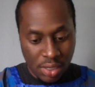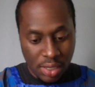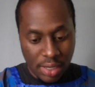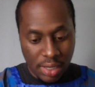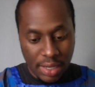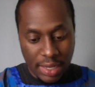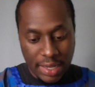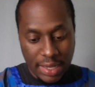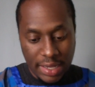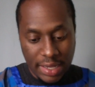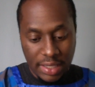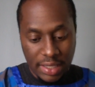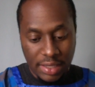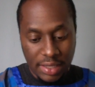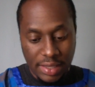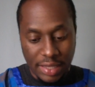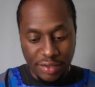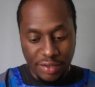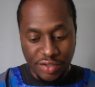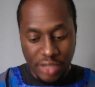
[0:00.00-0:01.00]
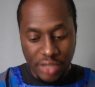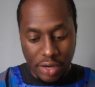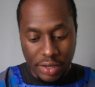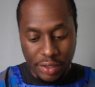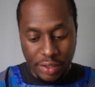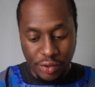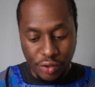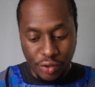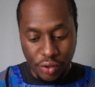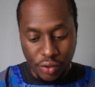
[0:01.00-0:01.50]
"He that shall
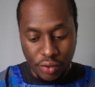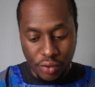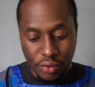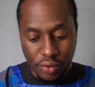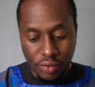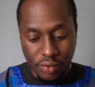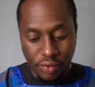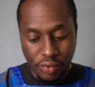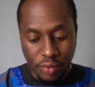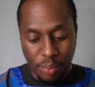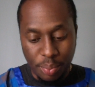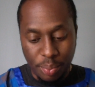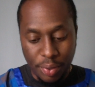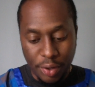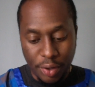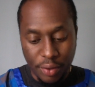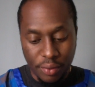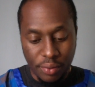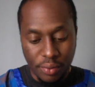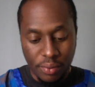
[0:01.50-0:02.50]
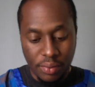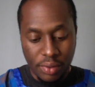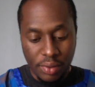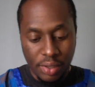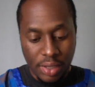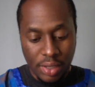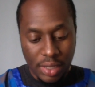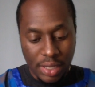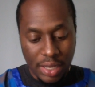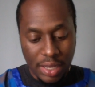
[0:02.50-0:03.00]
endure the peril
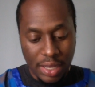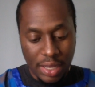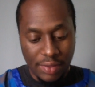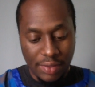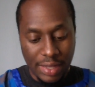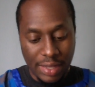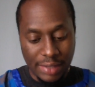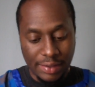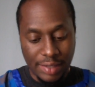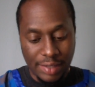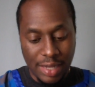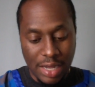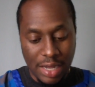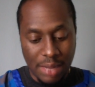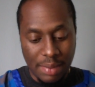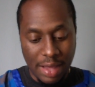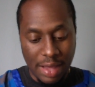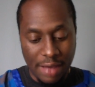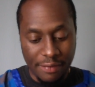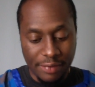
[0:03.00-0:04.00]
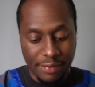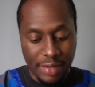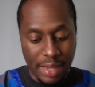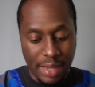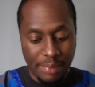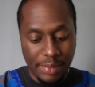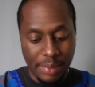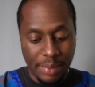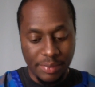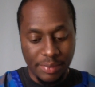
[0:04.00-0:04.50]
in that time have
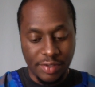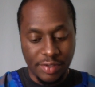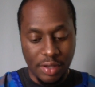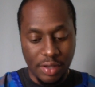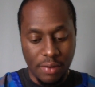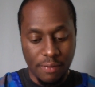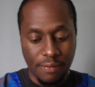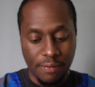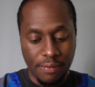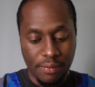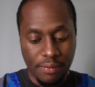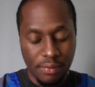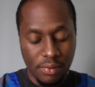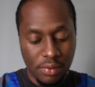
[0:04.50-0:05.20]
kept himself."